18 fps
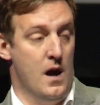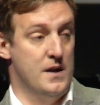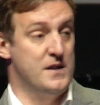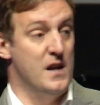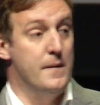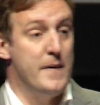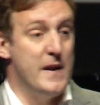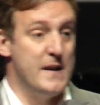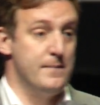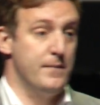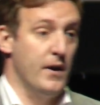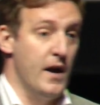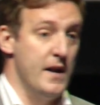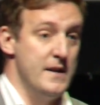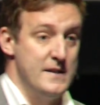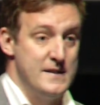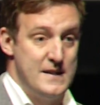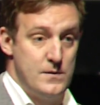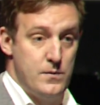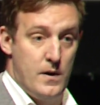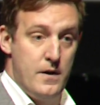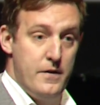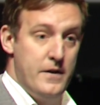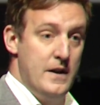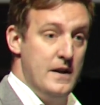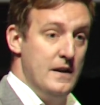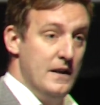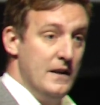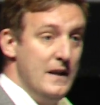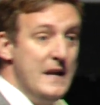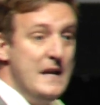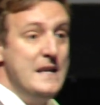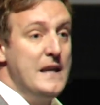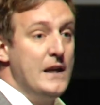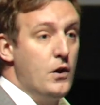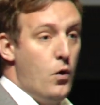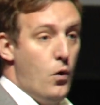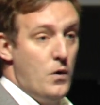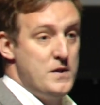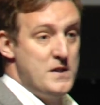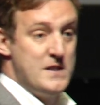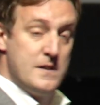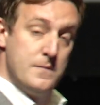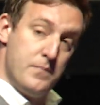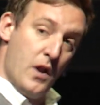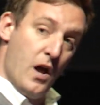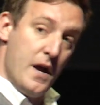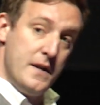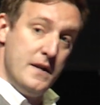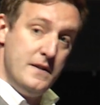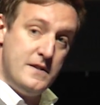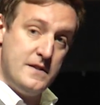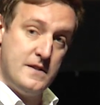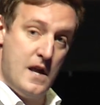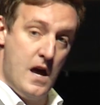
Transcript: Diabetic blindness is one of the leading causes of blindness